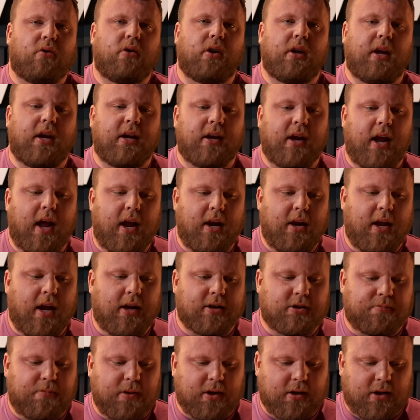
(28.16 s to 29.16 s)
really any
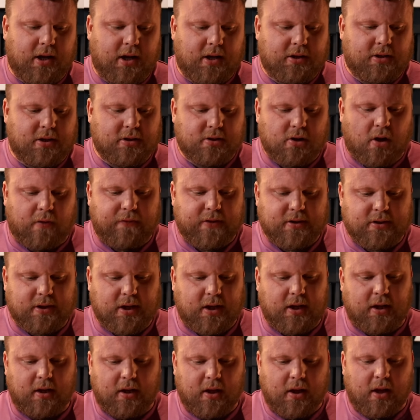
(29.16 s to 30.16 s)
expectations.
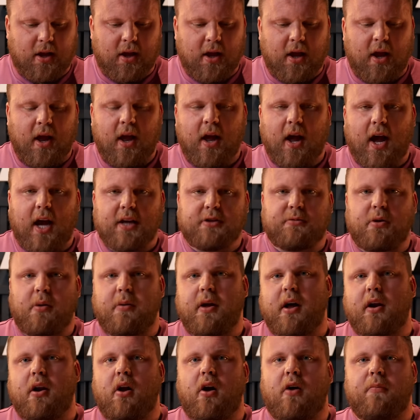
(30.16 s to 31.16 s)
Obviously, as
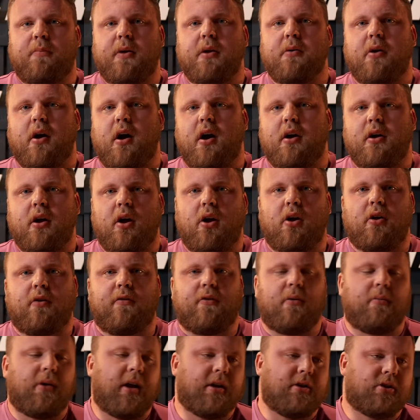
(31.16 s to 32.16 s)
probably a lot of people heard
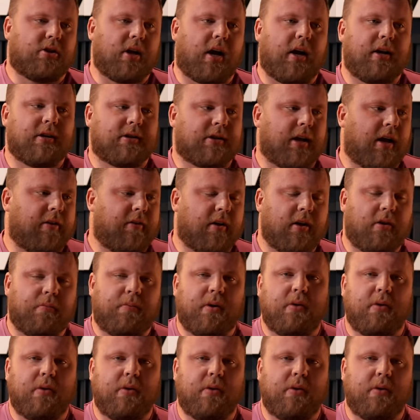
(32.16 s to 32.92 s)
from, like, Giants Live and other